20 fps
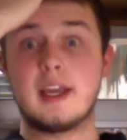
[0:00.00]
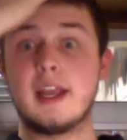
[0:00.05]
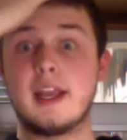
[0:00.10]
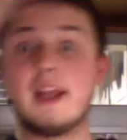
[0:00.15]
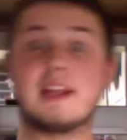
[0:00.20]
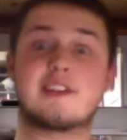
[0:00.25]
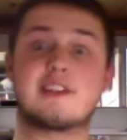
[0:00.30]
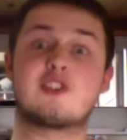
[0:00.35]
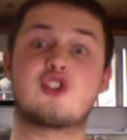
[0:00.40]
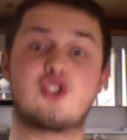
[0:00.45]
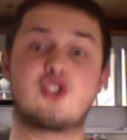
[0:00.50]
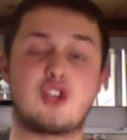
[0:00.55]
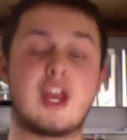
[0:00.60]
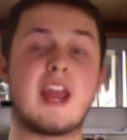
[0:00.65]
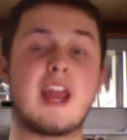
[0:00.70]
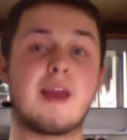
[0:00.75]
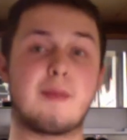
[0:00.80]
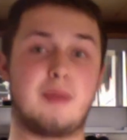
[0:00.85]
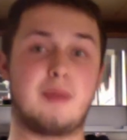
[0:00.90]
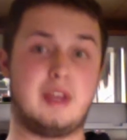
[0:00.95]
It's
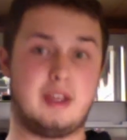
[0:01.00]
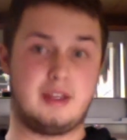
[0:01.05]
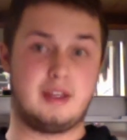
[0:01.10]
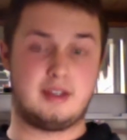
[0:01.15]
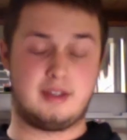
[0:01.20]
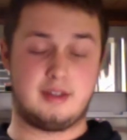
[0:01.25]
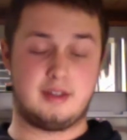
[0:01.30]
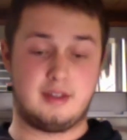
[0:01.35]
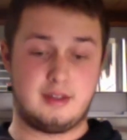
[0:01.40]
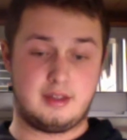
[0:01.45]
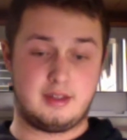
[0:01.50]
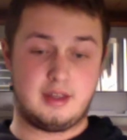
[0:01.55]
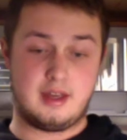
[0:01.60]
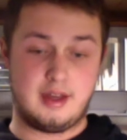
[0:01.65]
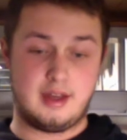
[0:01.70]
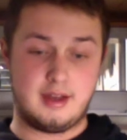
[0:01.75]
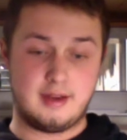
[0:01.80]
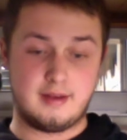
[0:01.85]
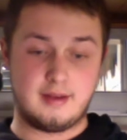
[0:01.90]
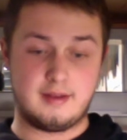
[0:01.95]
Champion.
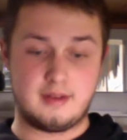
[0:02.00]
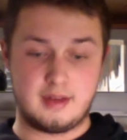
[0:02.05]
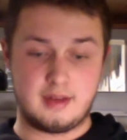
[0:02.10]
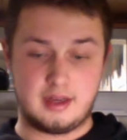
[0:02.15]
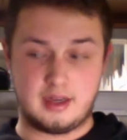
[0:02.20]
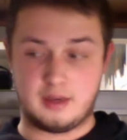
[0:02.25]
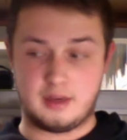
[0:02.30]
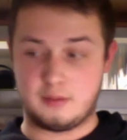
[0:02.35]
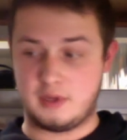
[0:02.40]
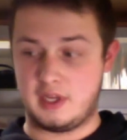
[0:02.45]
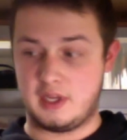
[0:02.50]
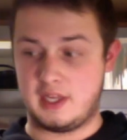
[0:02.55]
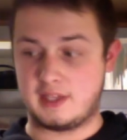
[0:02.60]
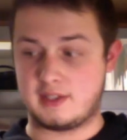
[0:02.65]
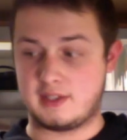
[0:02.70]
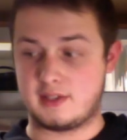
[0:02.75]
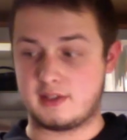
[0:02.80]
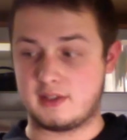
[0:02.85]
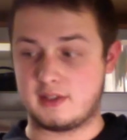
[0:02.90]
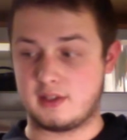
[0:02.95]

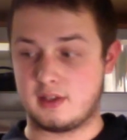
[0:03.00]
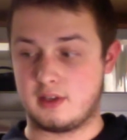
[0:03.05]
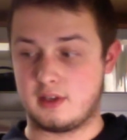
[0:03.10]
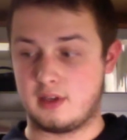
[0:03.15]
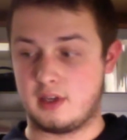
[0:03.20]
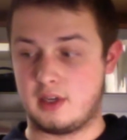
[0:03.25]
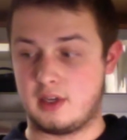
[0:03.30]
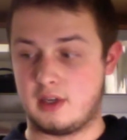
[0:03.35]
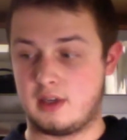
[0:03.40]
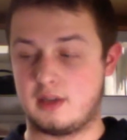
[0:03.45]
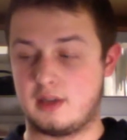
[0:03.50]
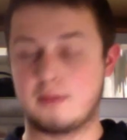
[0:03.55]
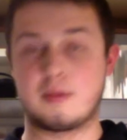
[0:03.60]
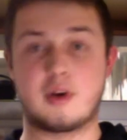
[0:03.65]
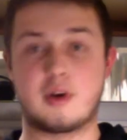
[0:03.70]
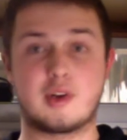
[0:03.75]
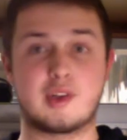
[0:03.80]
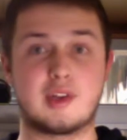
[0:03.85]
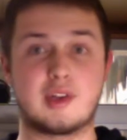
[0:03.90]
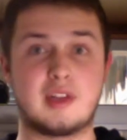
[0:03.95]
It's
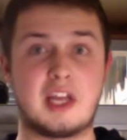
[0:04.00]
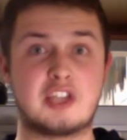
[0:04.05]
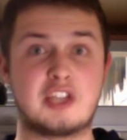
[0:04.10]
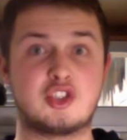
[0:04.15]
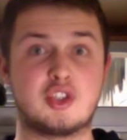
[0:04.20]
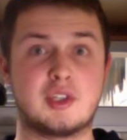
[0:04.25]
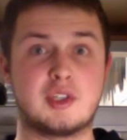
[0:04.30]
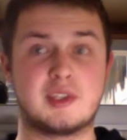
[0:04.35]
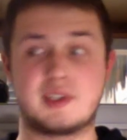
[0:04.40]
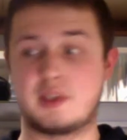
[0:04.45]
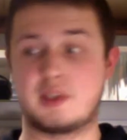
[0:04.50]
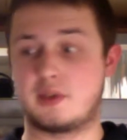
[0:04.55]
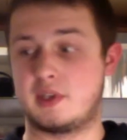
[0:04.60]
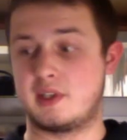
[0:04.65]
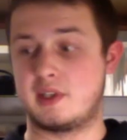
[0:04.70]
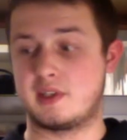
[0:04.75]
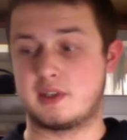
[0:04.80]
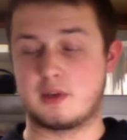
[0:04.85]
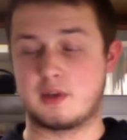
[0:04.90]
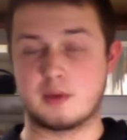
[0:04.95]
part of the Legend
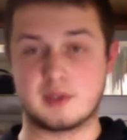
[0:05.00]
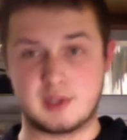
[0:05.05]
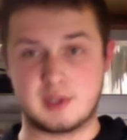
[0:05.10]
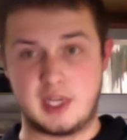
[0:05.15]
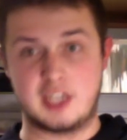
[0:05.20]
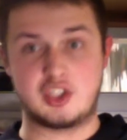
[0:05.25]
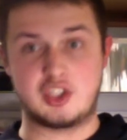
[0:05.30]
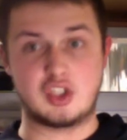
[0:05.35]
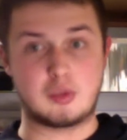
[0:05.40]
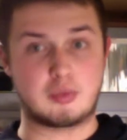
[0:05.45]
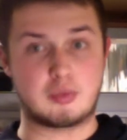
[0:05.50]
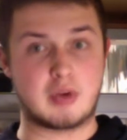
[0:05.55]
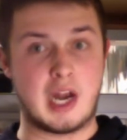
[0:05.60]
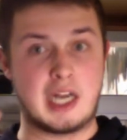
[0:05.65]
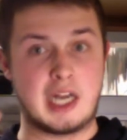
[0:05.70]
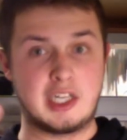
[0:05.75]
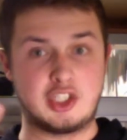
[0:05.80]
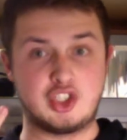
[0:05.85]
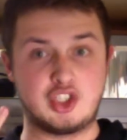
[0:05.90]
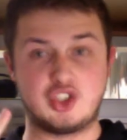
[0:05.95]
series. It goes Legend,
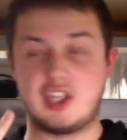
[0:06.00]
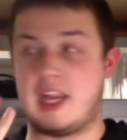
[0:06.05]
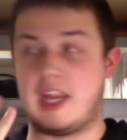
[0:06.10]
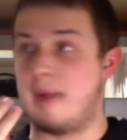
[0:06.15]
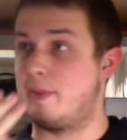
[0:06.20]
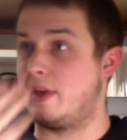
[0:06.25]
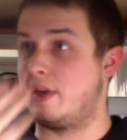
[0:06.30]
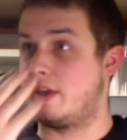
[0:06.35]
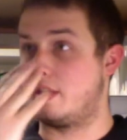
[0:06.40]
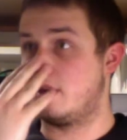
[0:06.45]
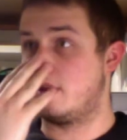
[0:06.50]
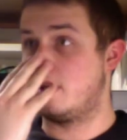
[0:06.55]
Prodigy, Champion.